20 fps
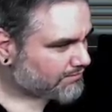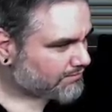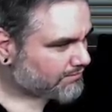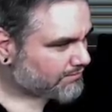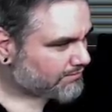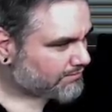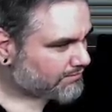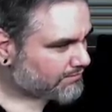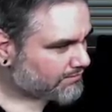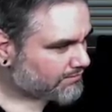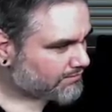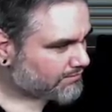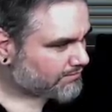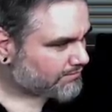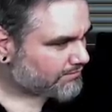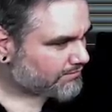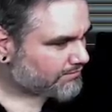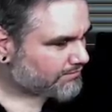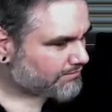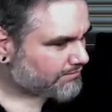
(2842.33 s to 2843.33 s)
Seems
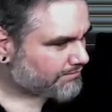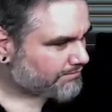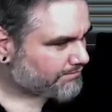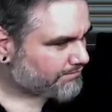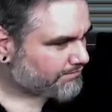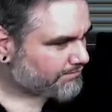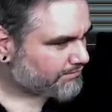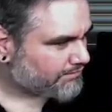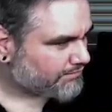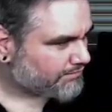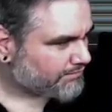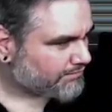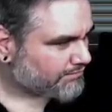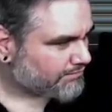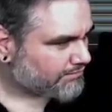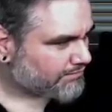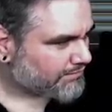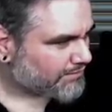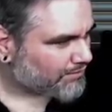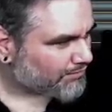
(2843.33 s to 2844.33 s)
not
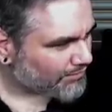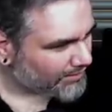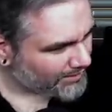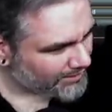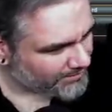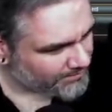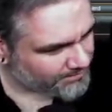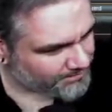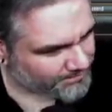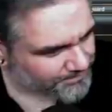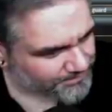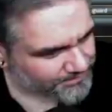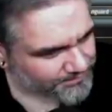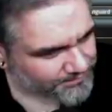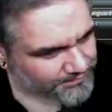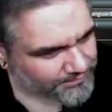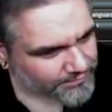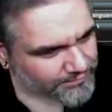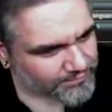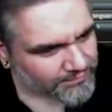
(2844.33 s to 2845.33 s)
great. Really? I
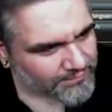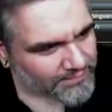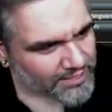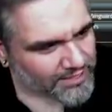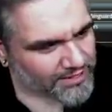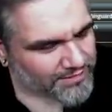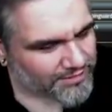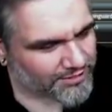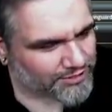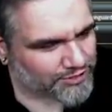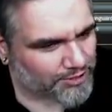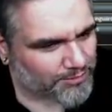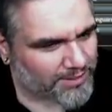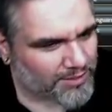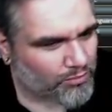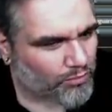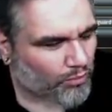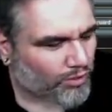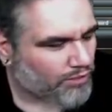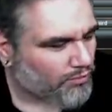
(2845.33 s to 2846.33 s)
don't know. There's so
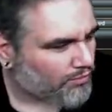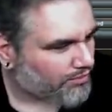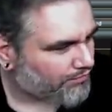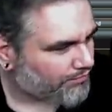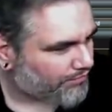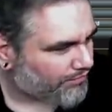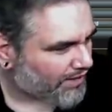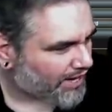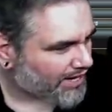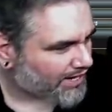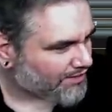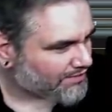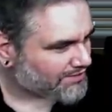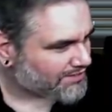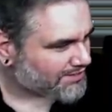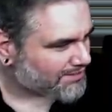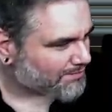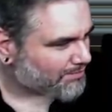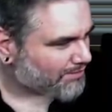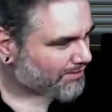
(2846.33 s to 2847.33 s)
many one one
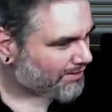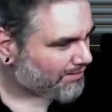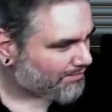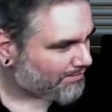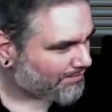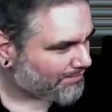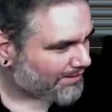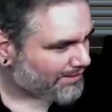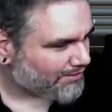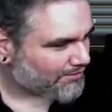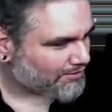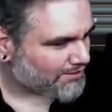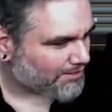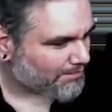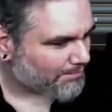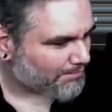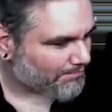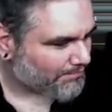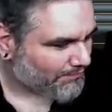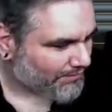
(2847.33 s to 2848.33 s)
flyers is the problem. Like, there's
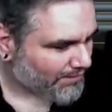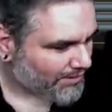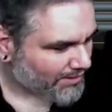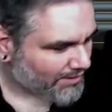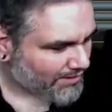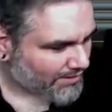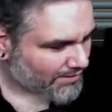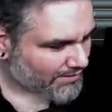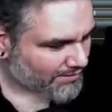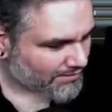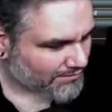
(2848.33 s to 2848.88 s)
like... Yeah.